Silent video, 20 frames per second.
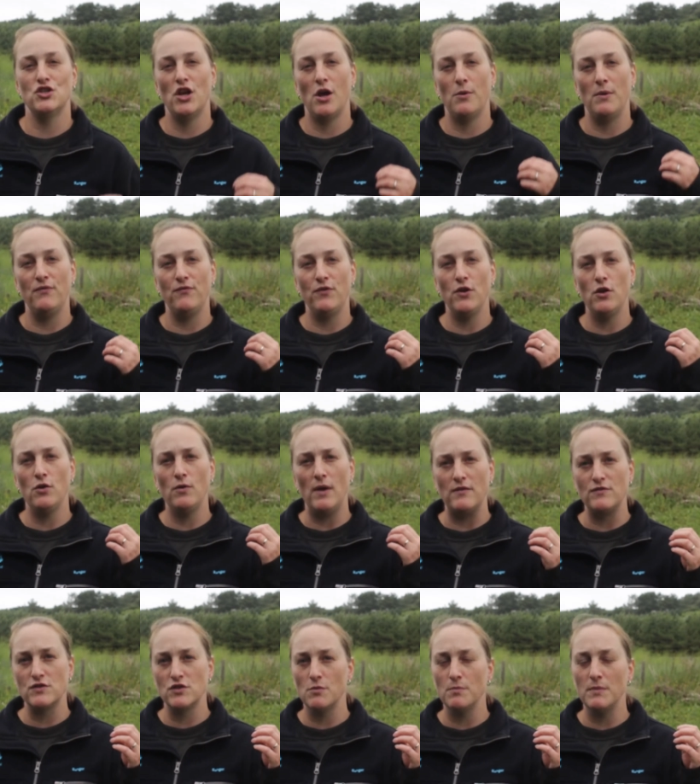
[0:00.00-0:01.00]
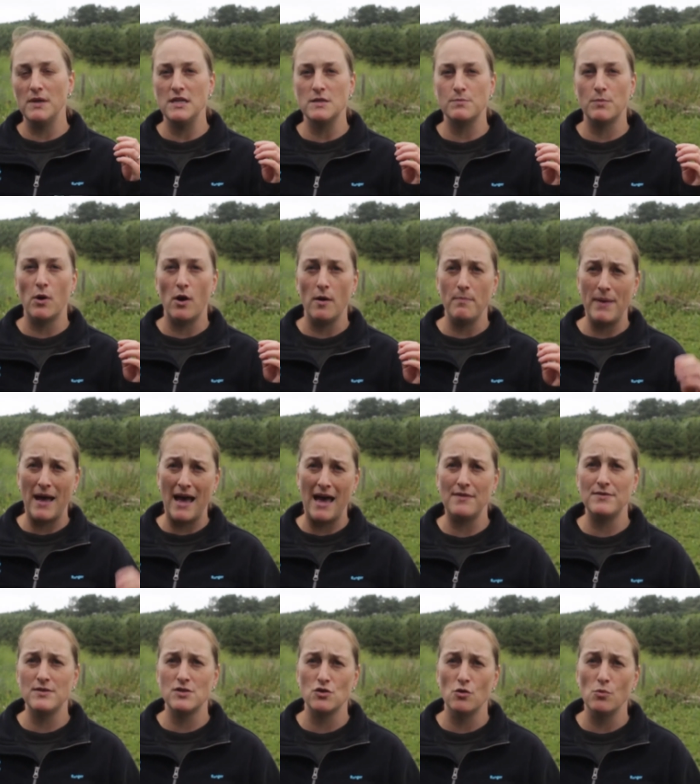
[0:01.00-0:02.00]
You know, if somebody's put a
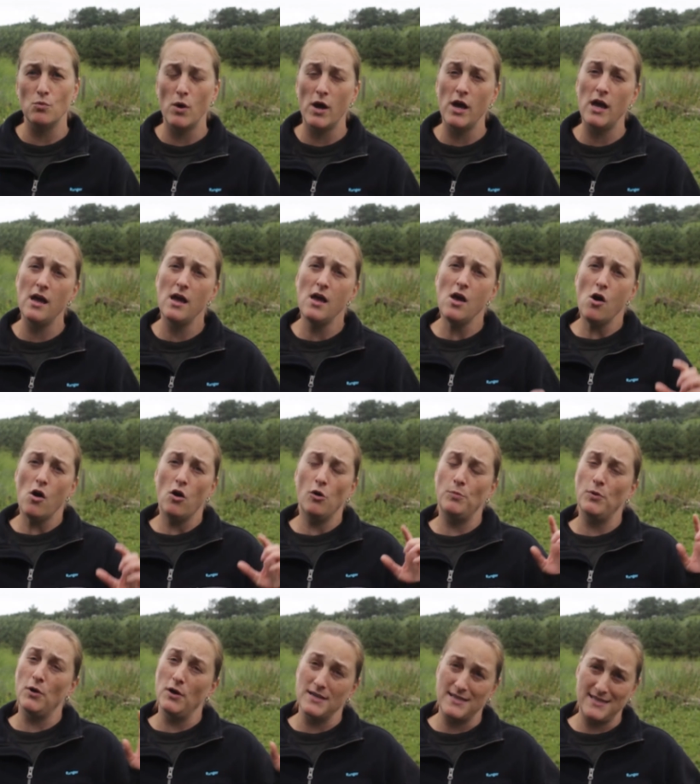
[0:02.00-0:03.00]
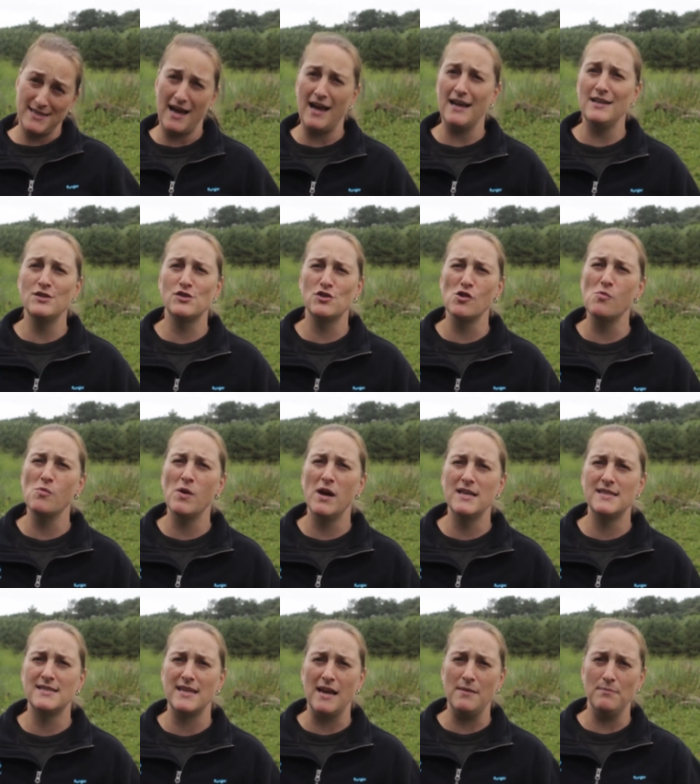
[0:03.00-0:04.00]
path somewhere or put a sign
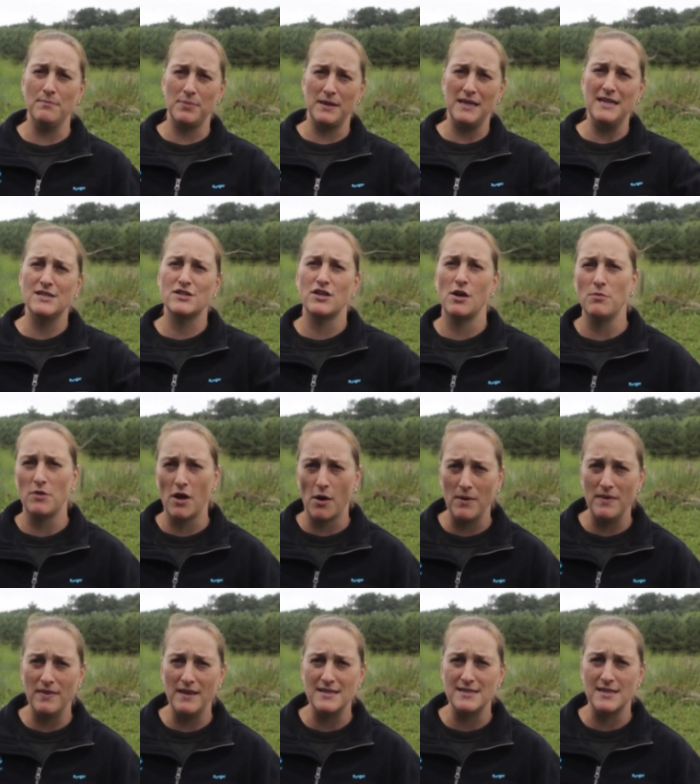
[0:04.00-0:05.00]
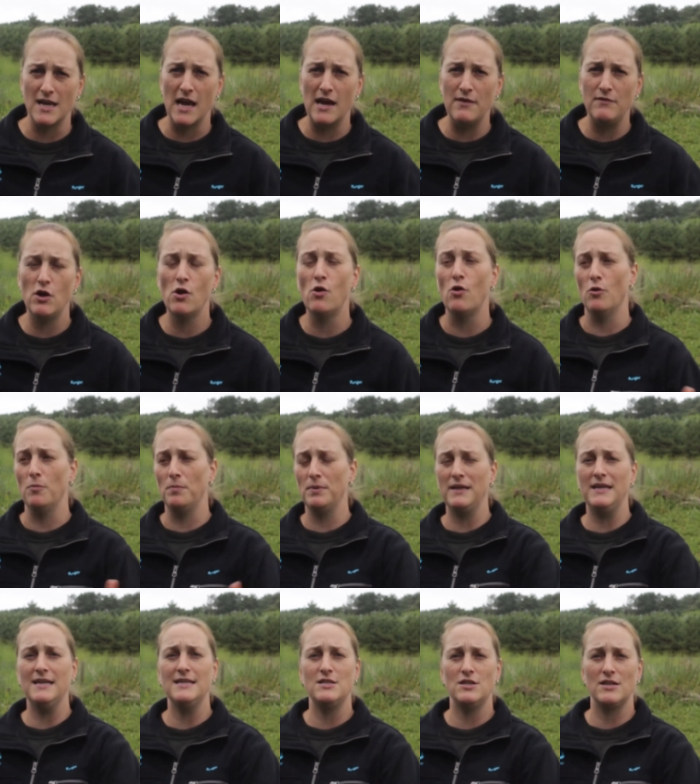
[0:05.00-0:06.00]
somewhere saying please don't go in this area or
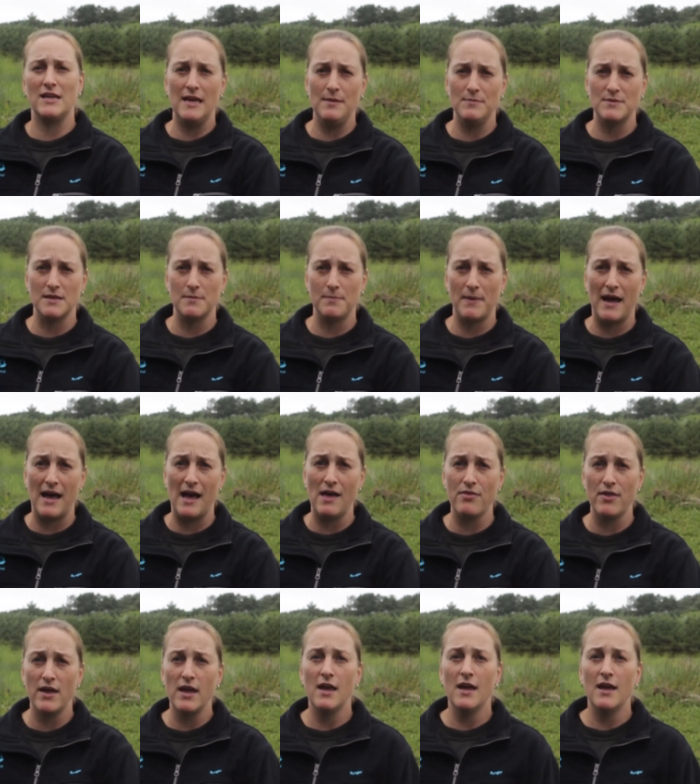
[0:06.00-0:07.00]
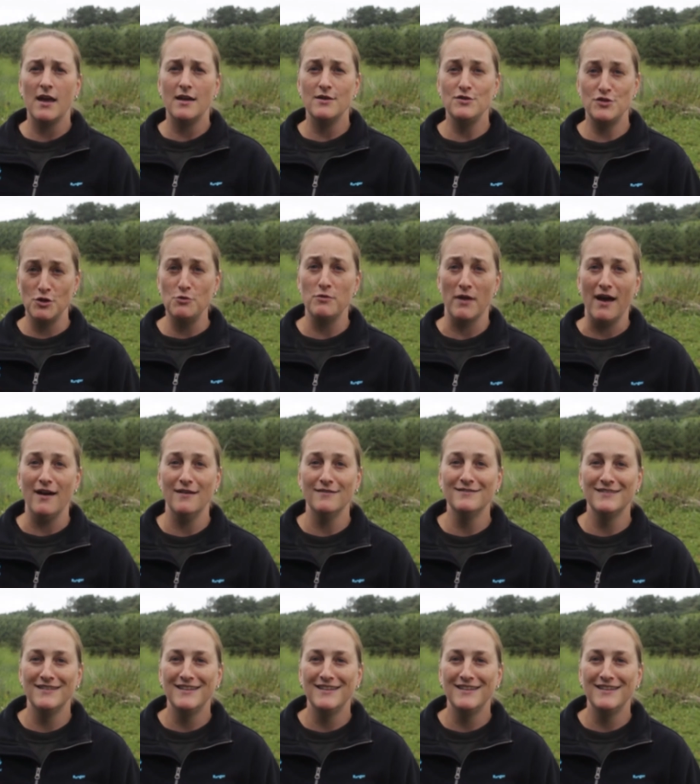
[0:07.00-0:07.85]
please keep to the path, do that.